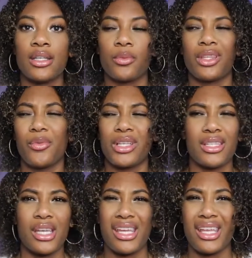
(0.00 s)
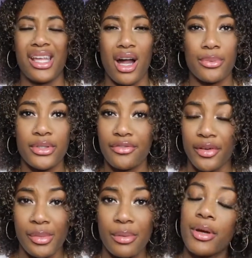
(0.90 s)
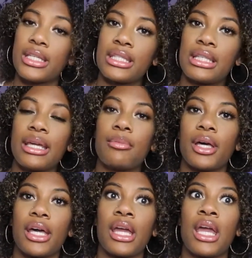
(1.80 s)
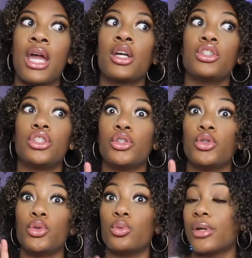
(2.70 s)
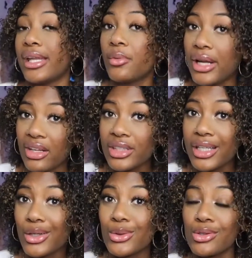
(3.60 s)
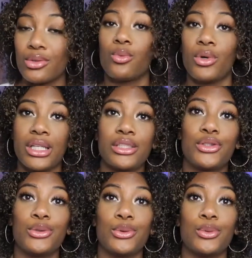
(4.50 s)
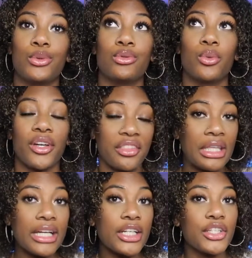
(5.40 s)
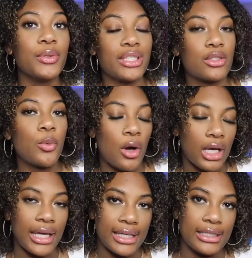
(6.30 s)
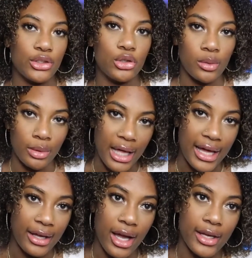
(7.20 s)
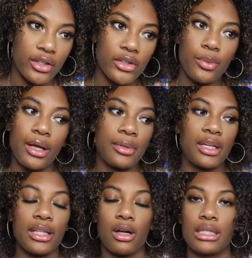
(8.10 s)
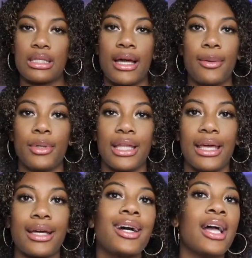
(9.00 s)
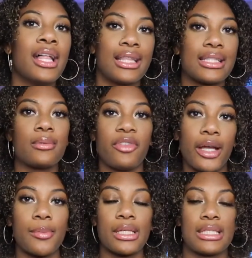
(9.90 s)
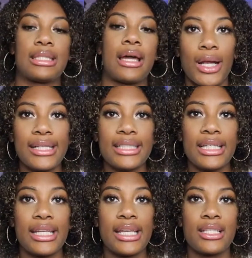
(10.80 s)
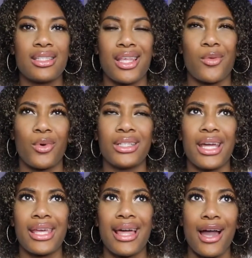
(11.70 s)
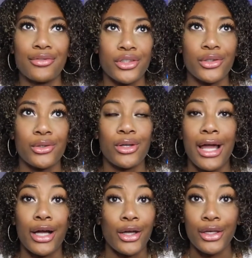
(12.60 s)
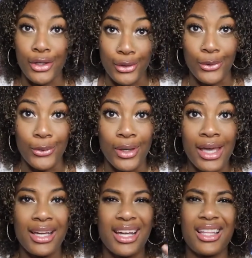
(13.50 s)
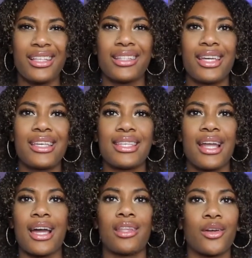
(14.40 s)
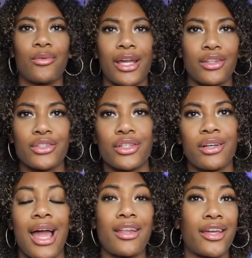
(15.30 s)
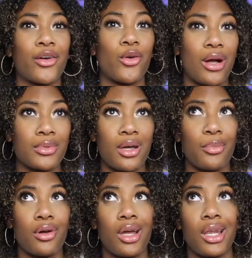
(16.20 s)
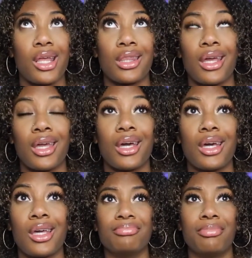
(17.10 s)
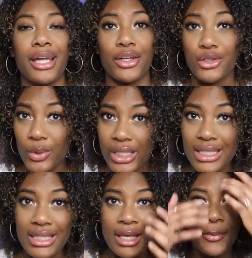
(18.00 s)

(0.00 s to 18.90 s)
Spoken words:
there really wasn't any option for me personally, but to anyone out there who's wanting to work there, you need to walk in to apply. I know that you probably hear that all the time, but like that's a very big step. What I did is just like one day in the afternoon, I got cute, kind of like this, and I had like a regular shirt. I had like a crop top on and like biker shorts,